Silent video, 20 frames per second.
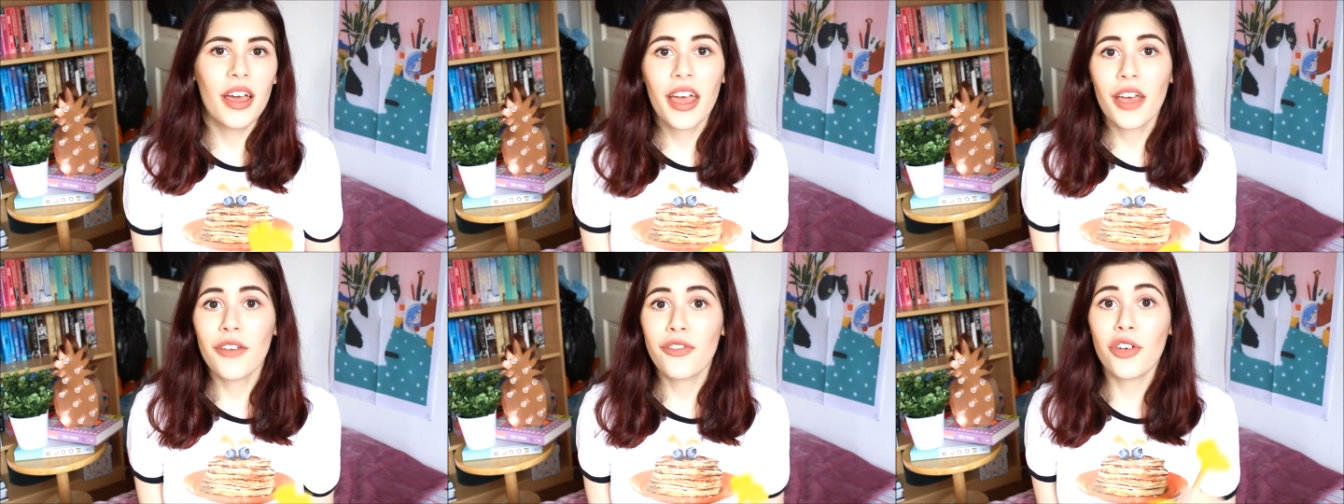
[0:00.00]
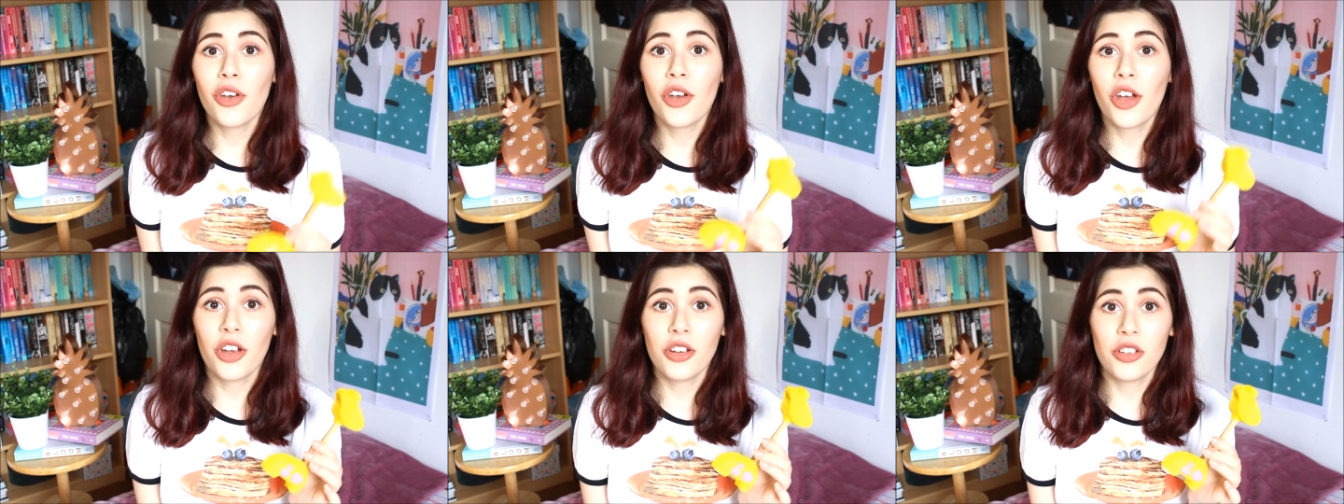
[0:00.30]
if
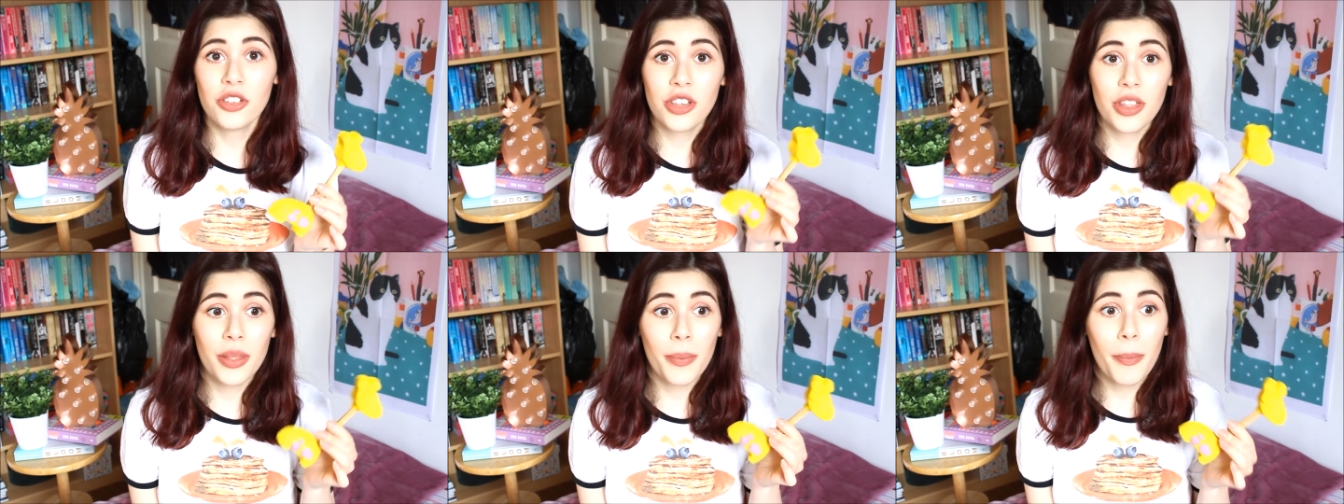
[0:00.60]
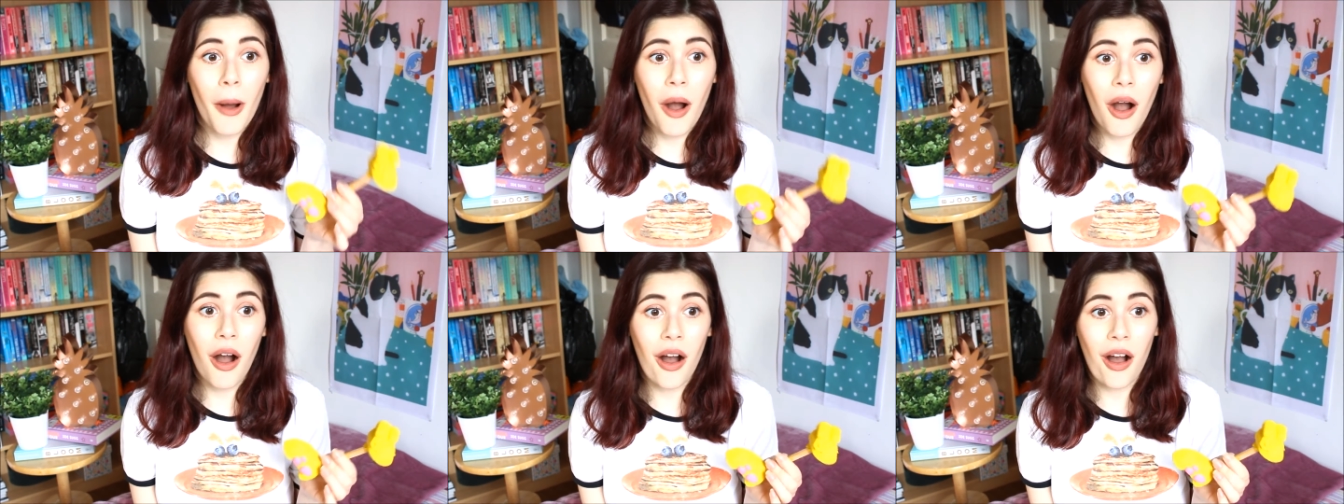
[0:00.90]
you're going to the
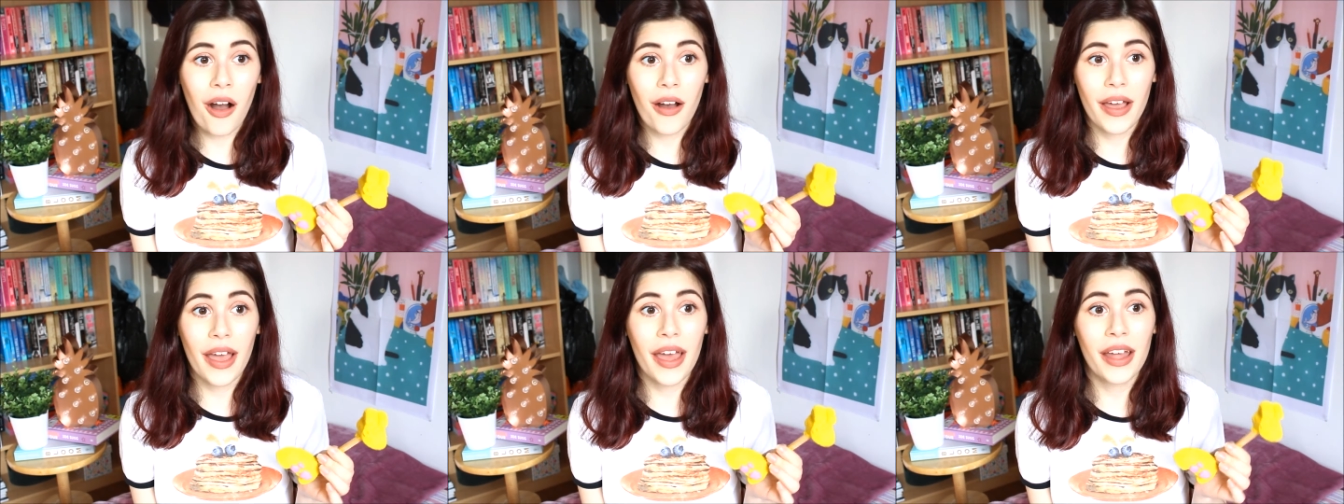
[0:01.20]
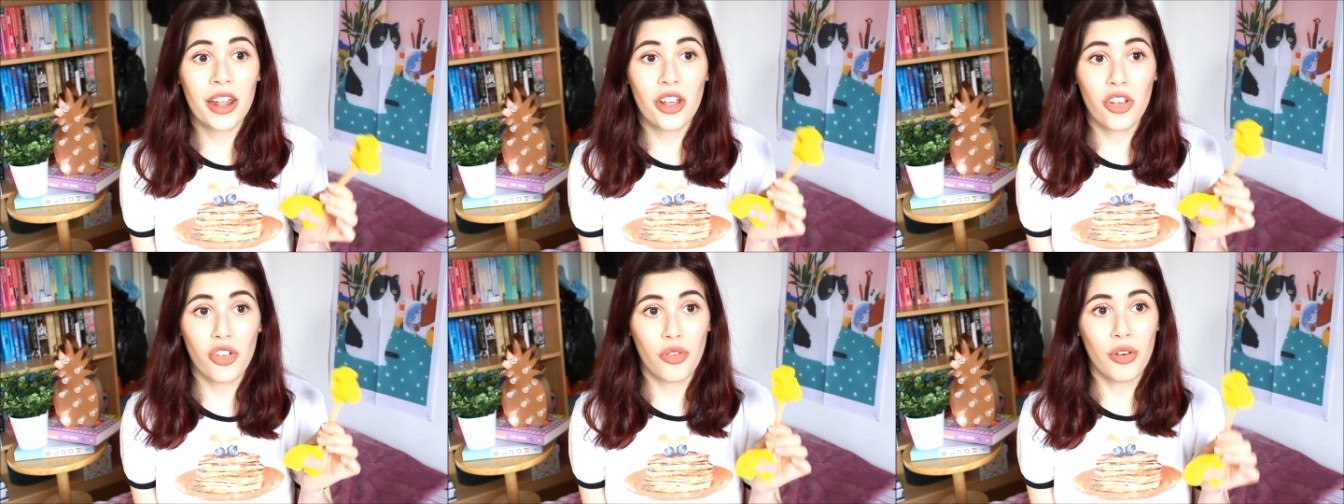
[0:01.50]
park
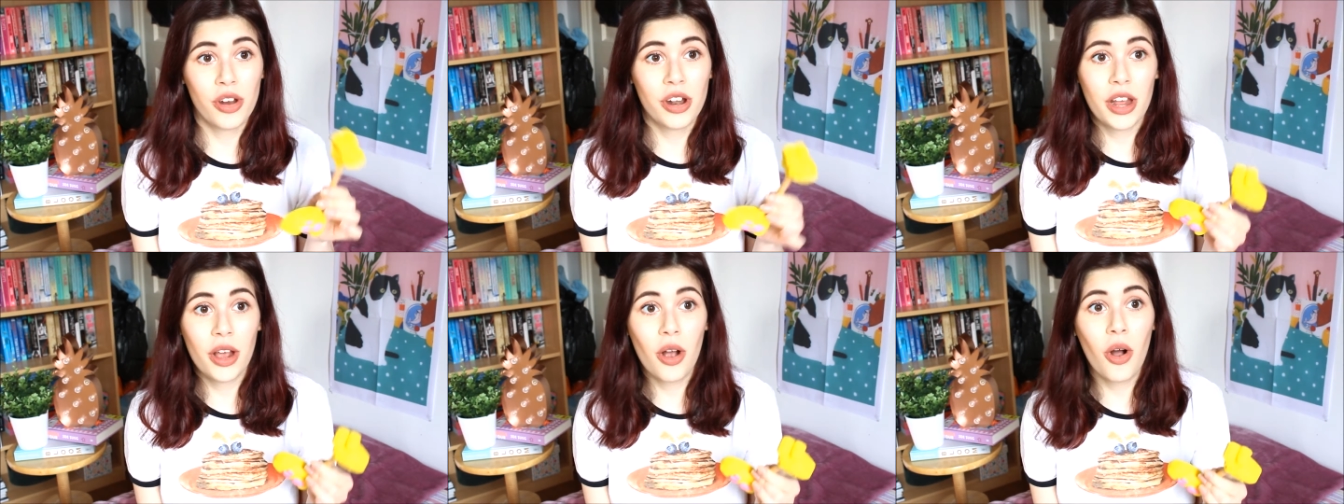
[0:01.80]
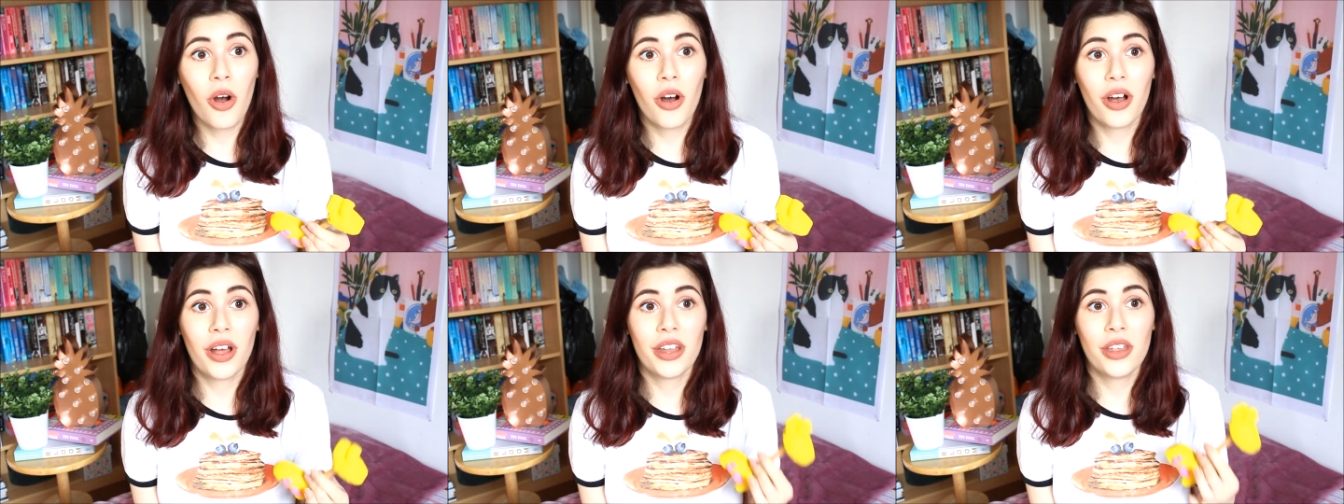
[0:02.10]
and it's really
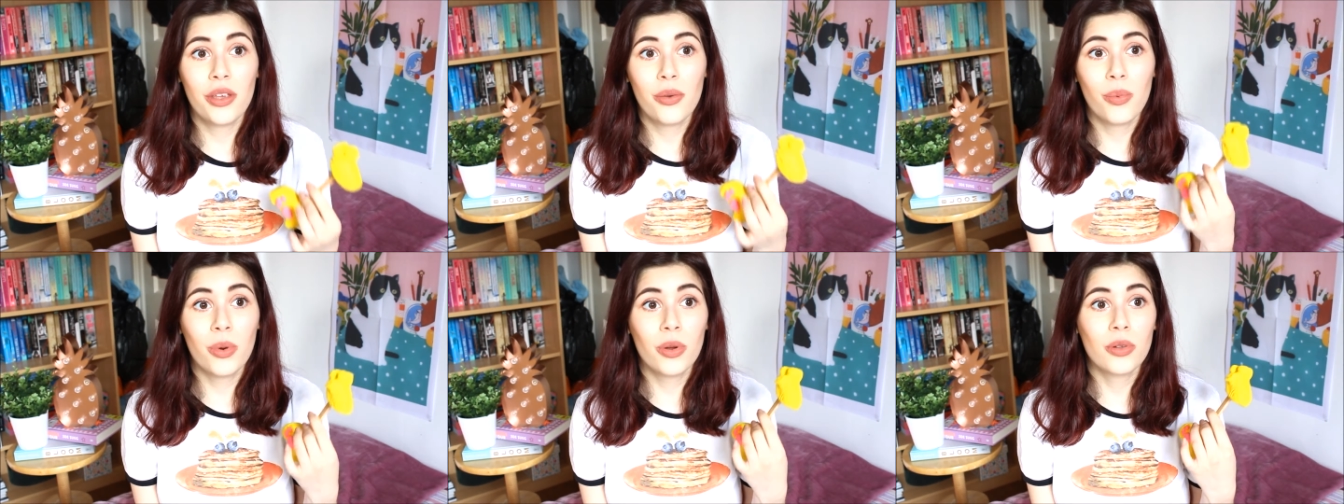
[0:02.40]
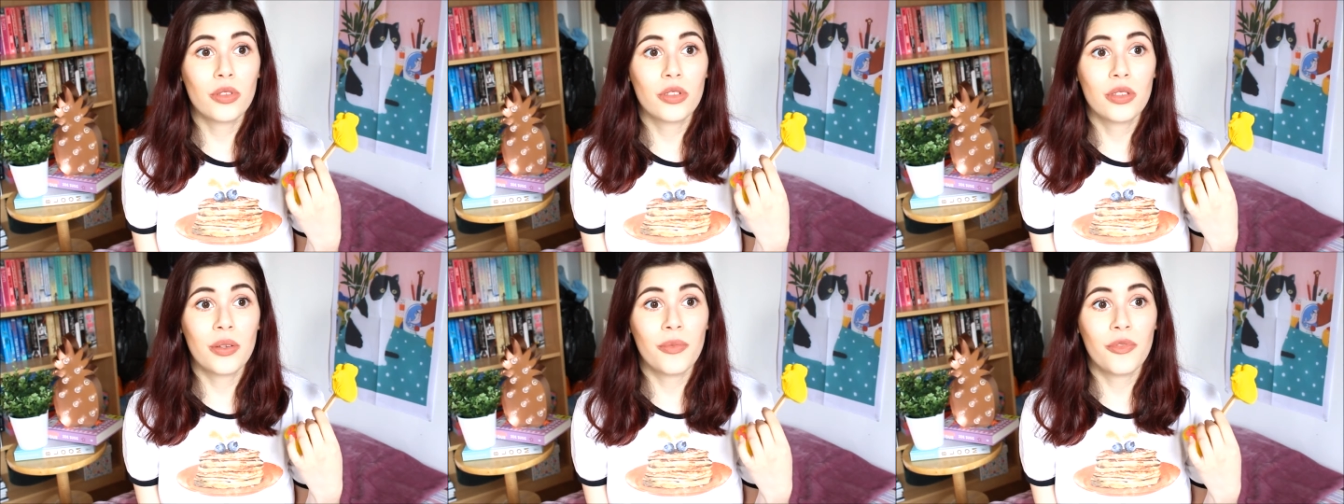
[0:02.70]
hot and you
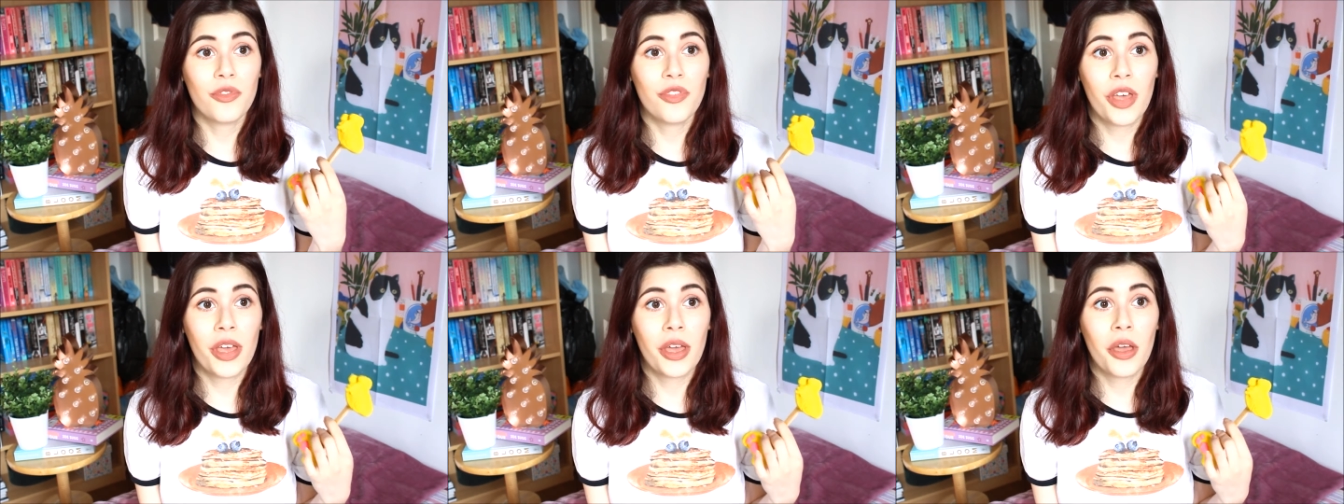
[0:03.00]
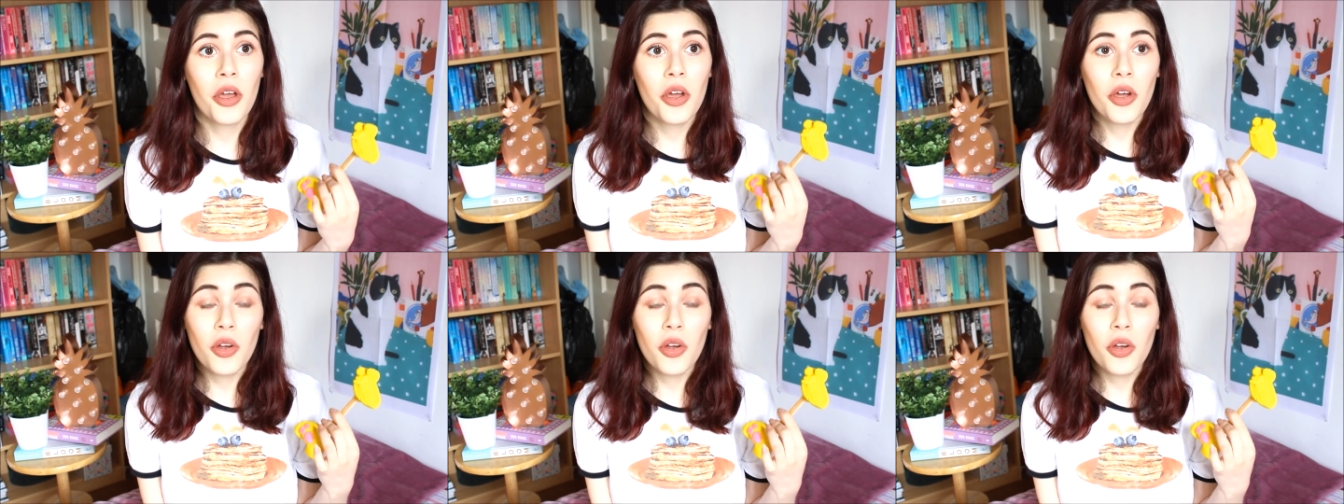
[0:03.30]
want something